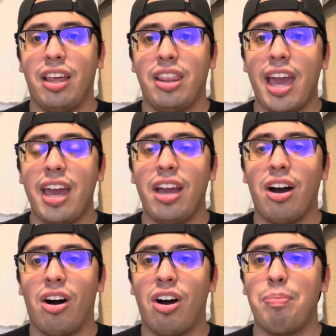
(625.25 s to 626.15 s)
they
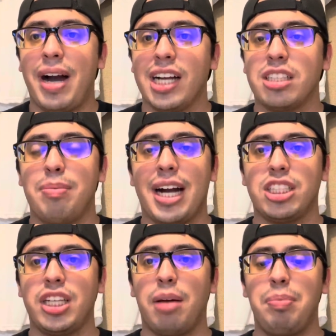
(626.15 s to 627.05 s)
are back-to-back
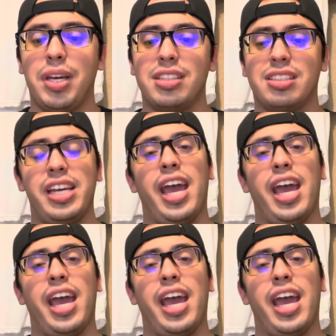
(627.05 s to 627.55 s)
champions,